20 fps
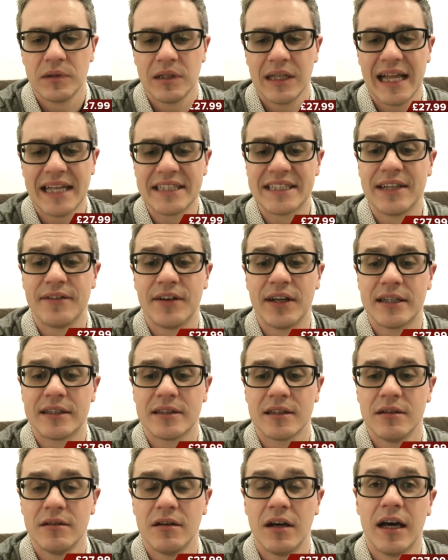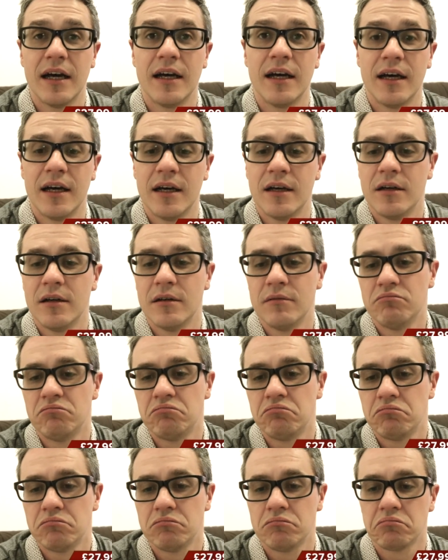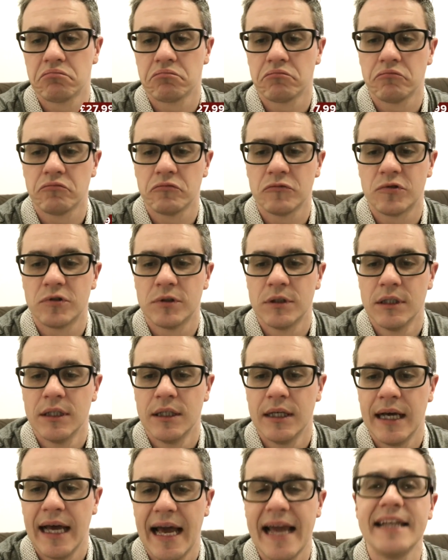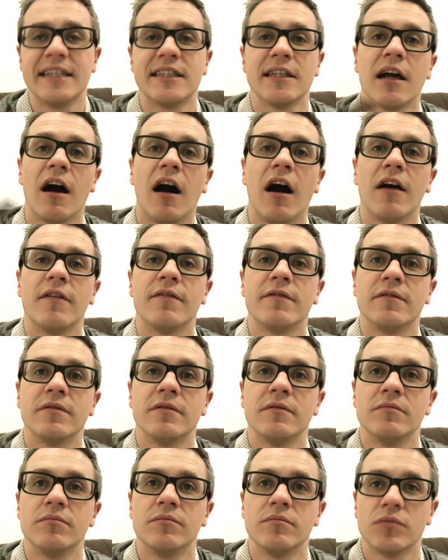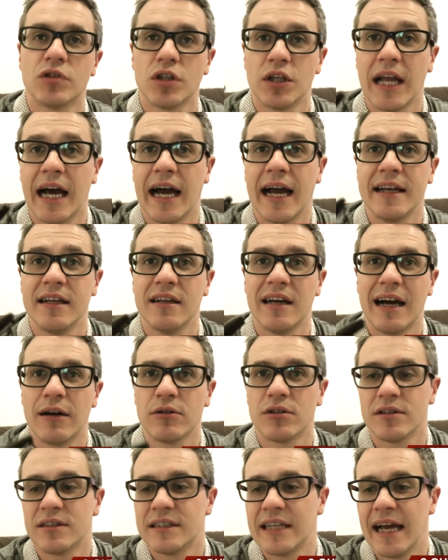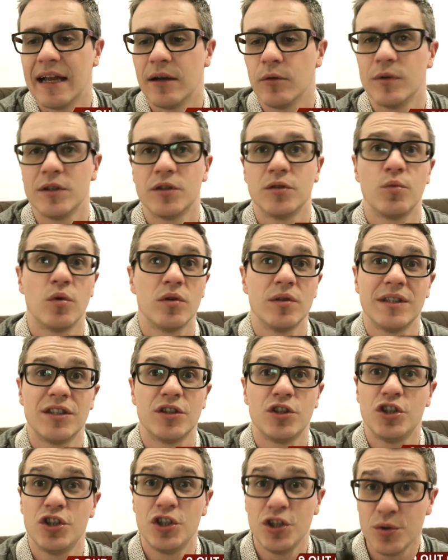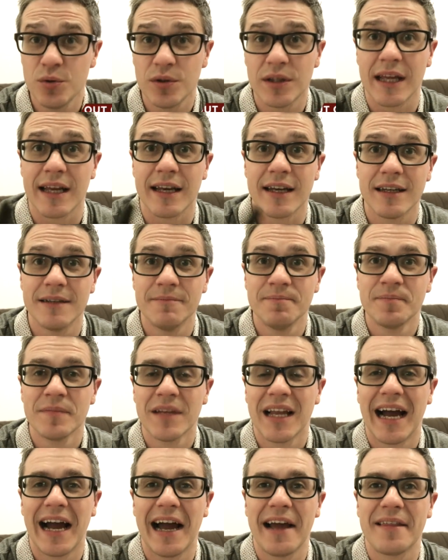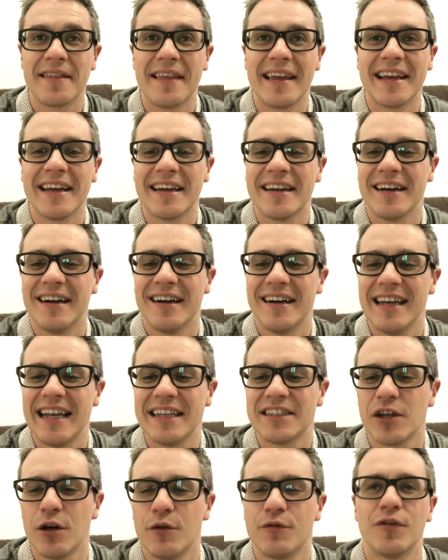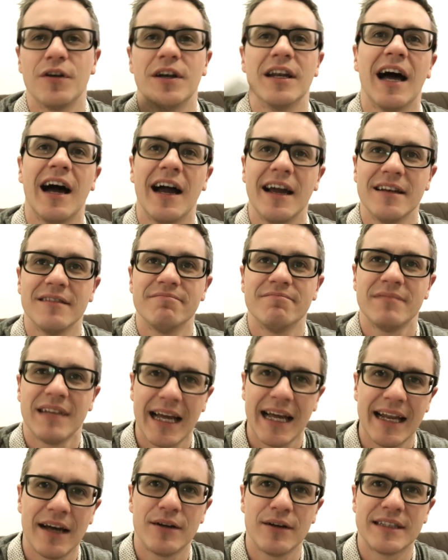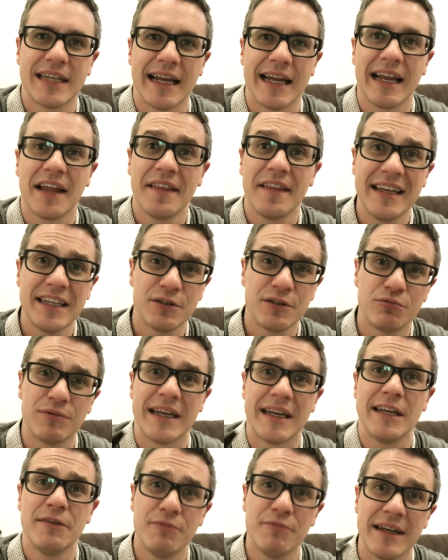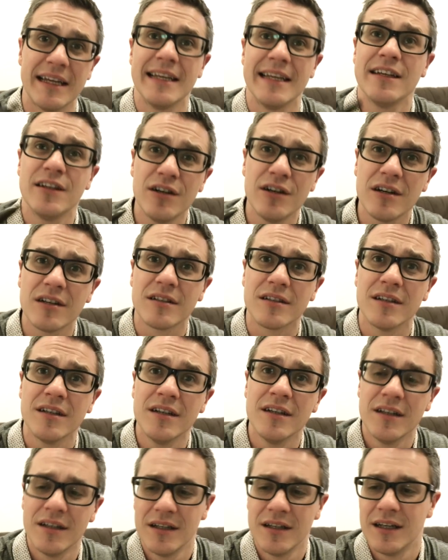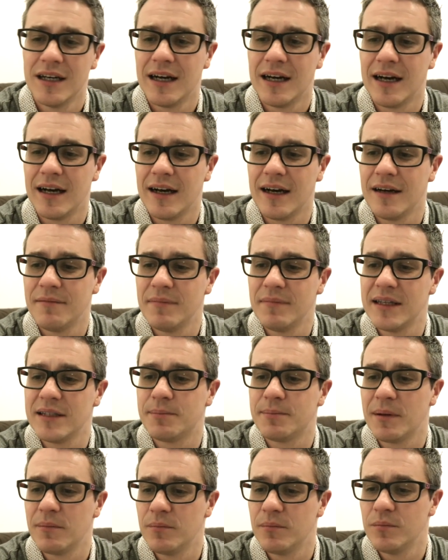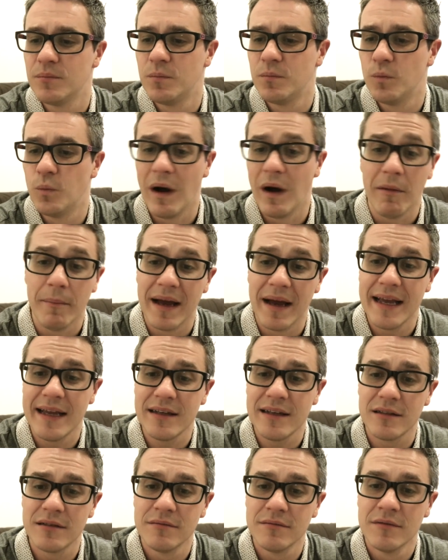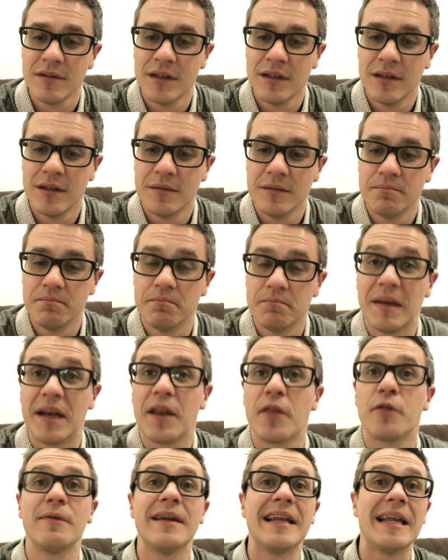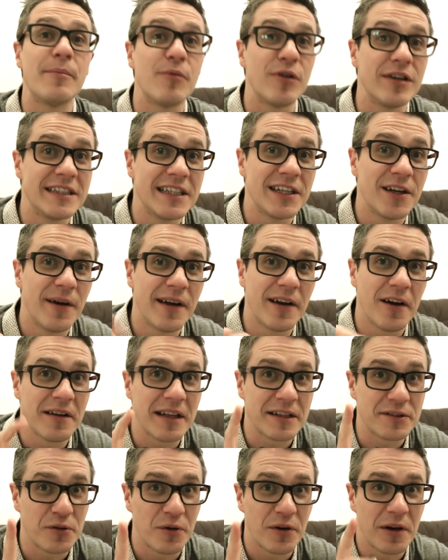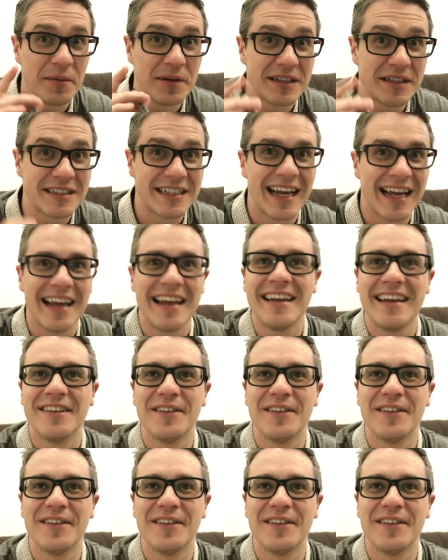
let's give it um, eight and a half to nine out of ten. Which, what do you think? I think, uh, let's go for a nine. nine out of ten. I think it's really, really good. Um, it's been well made. Bit of three D printing going on, that's all I'm going to say.